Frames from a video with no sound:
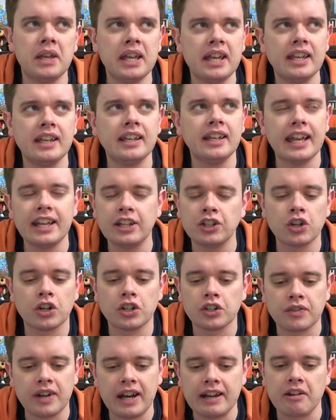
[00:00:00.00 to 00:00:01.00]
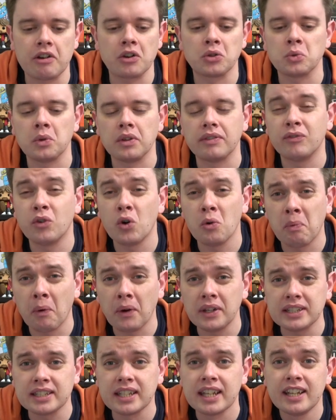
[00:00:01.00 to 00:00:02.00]
being in charge of an area is worth four
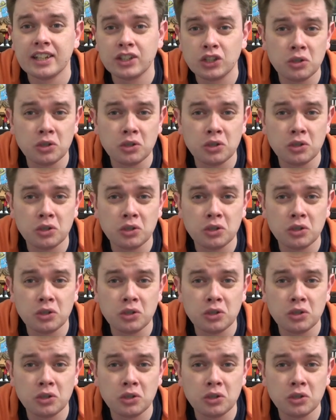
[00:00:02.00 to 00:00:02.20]
points.